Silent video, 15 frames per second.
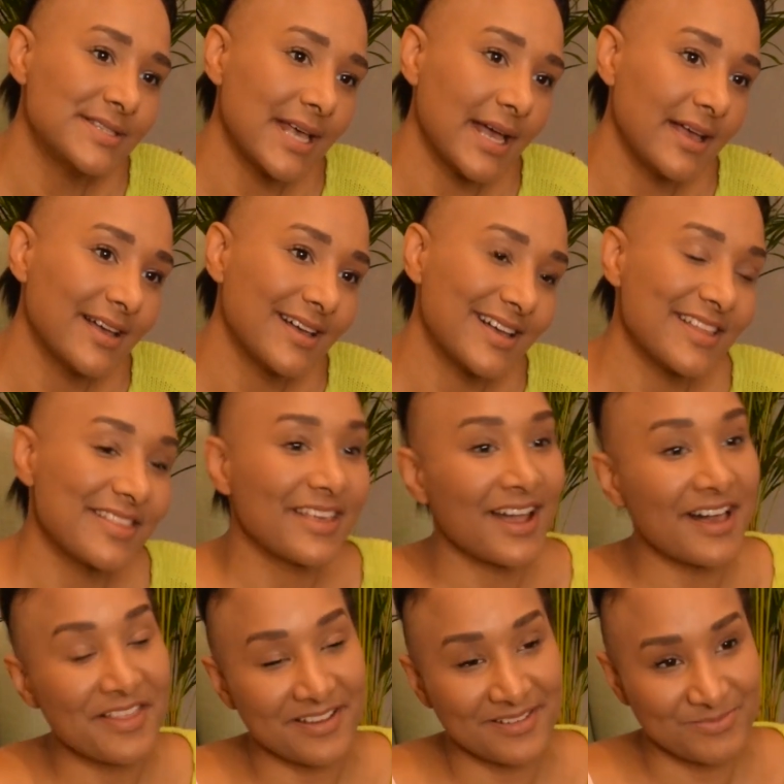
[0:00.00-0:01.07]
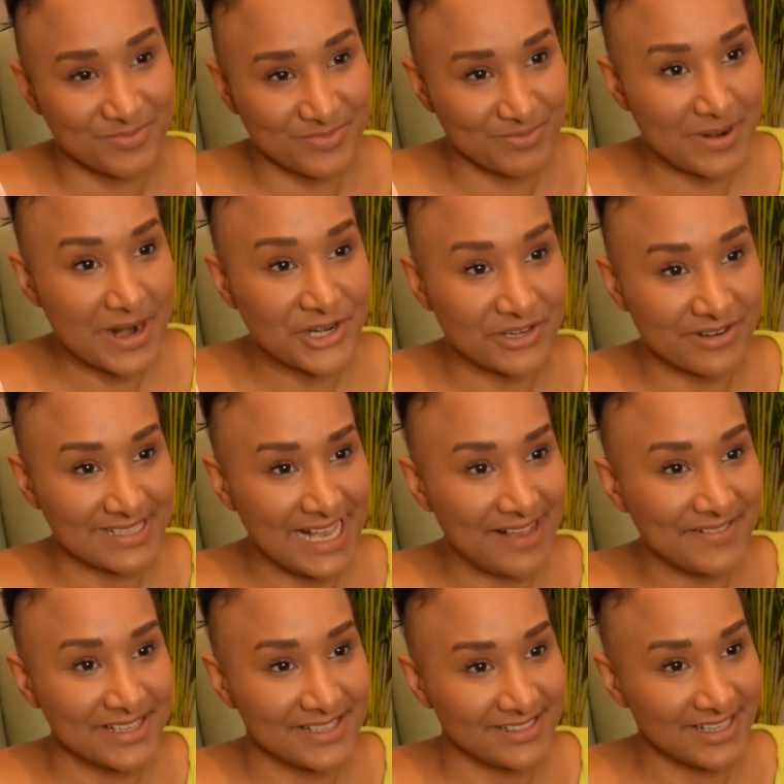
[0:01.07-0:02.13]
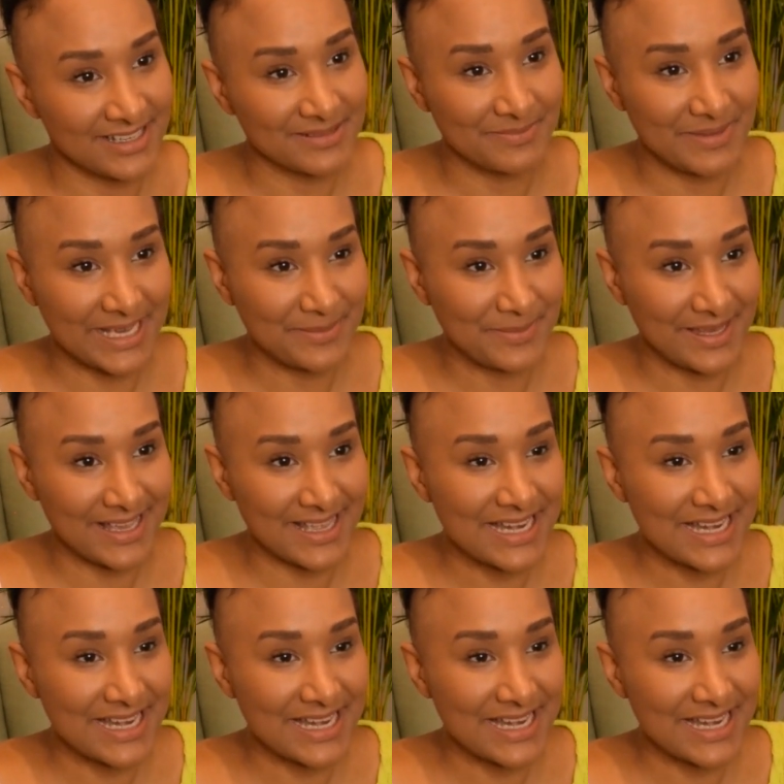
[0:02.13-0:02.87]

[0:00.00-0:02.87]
say the other pressure is having a young baby.